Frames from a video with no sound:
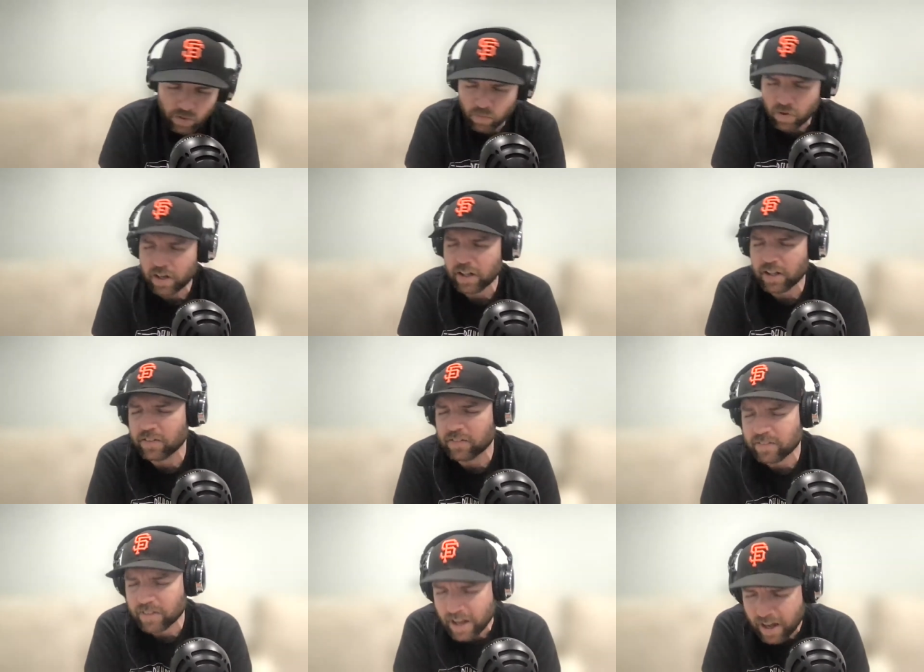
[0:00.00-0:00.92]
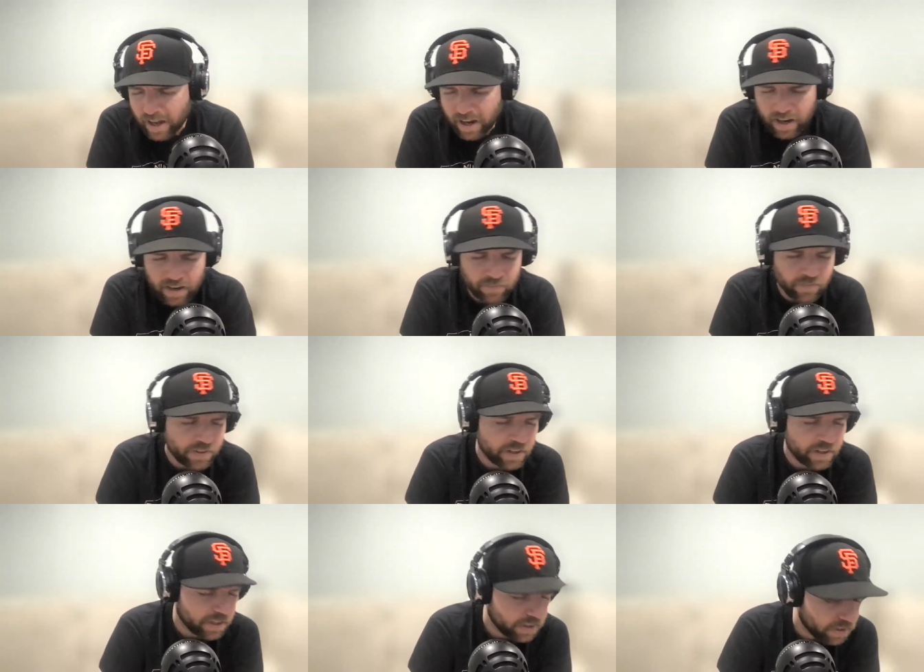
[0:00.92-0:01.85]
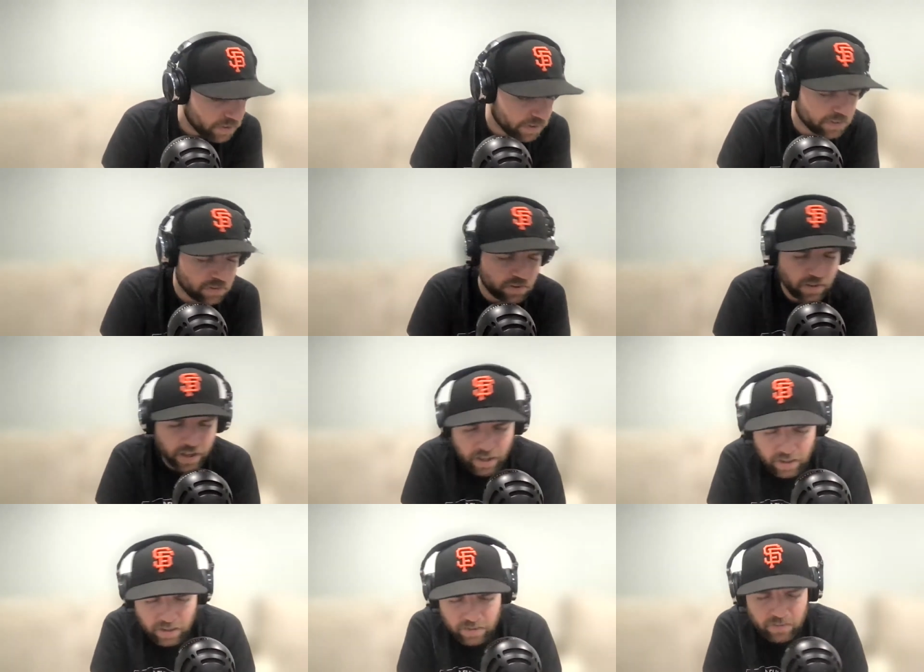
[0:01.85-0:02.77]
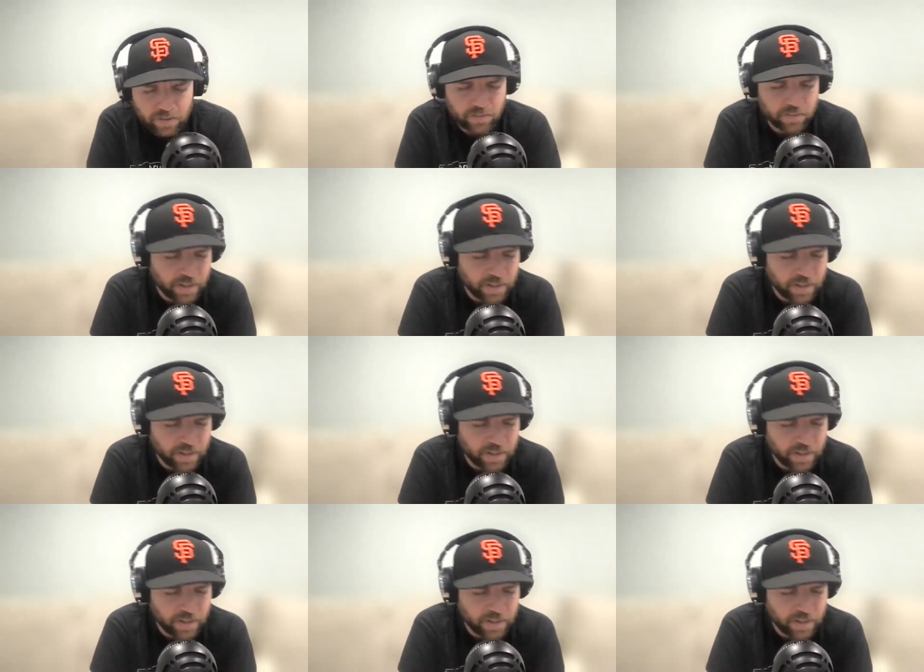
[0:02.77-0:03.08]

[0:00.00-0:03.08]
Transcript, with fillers: What is Tom going to change his